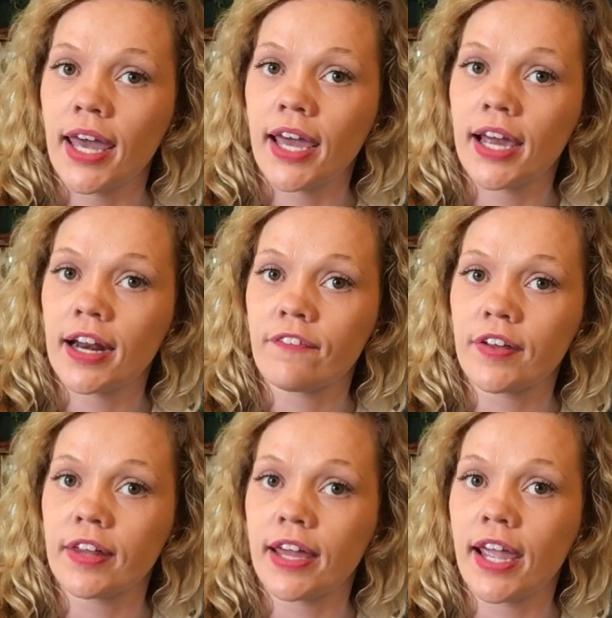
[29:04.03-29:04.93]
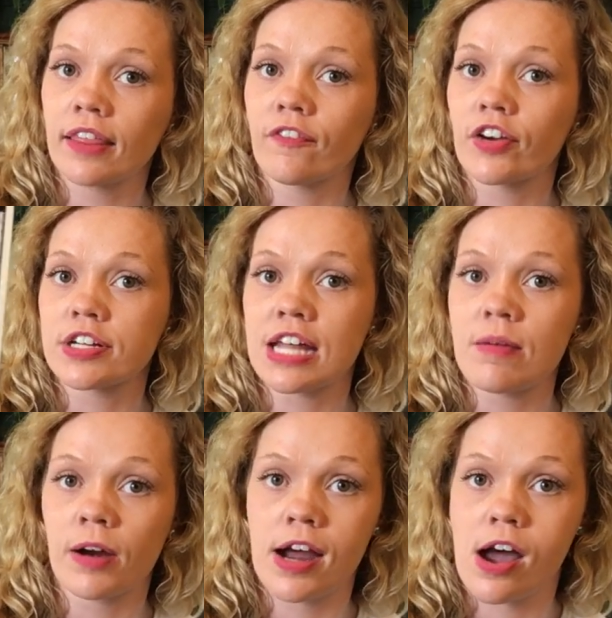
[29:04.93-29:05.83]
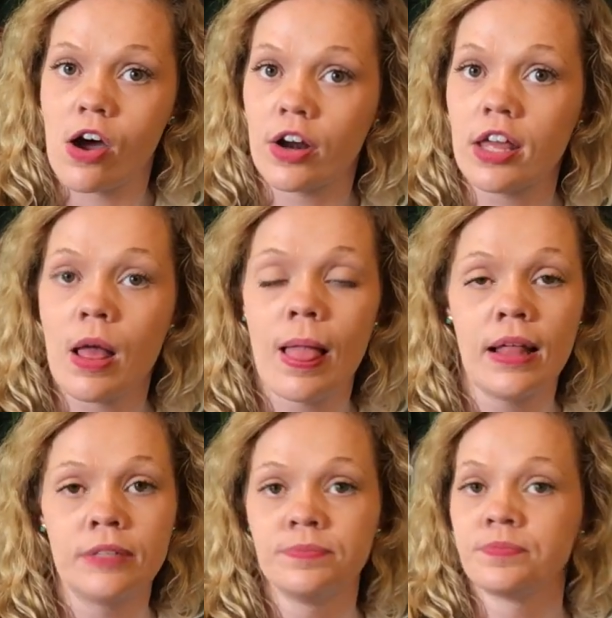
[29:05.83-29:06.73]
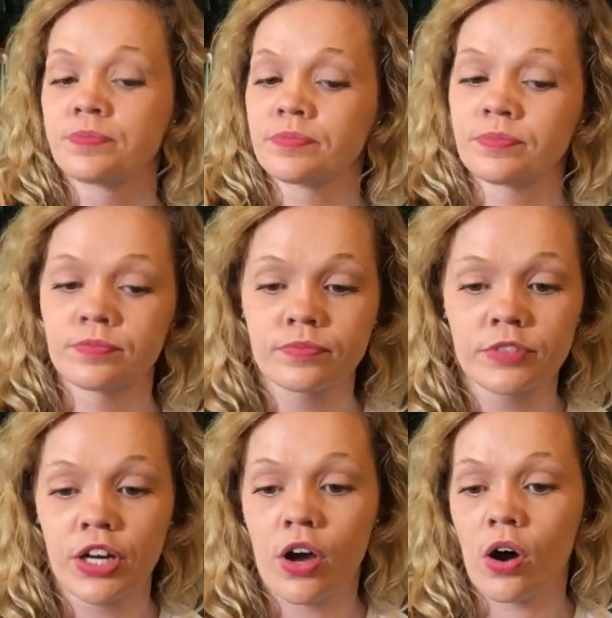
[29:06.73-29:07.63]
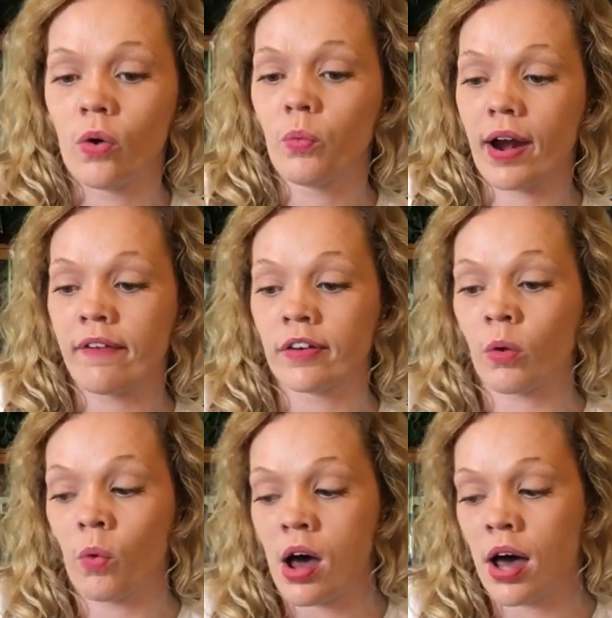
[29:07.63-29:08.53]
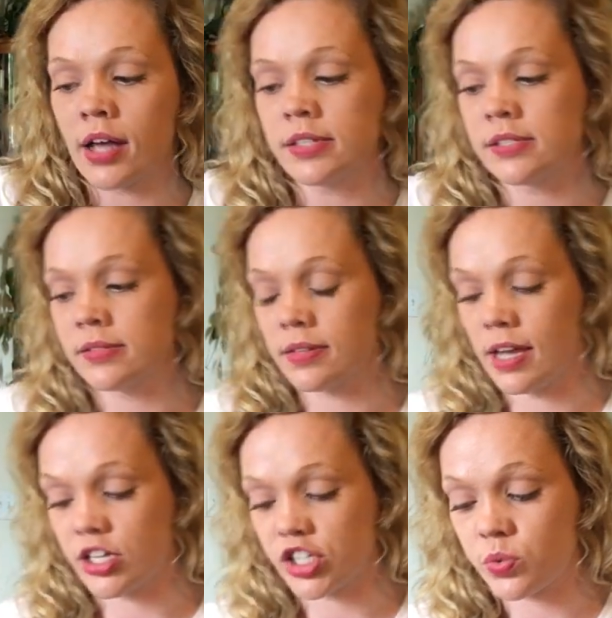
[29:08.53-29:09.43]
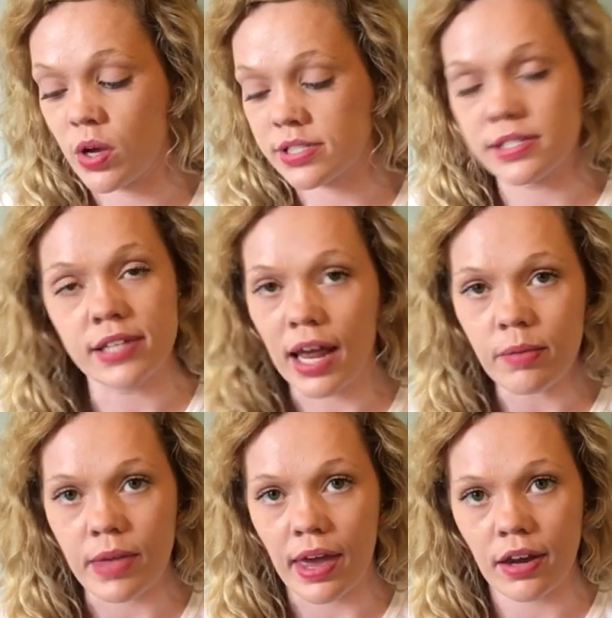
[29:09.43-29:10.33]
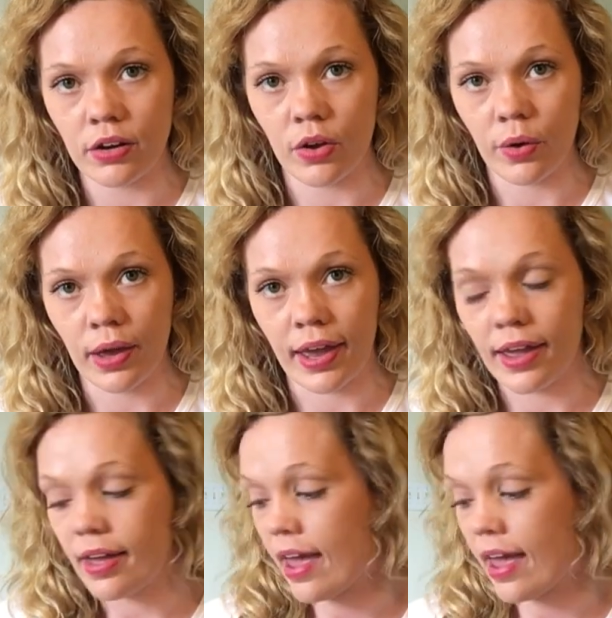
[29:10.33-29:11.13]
And I feel like the first time around, you know, whatever it was, it just wasn't time yet, okay?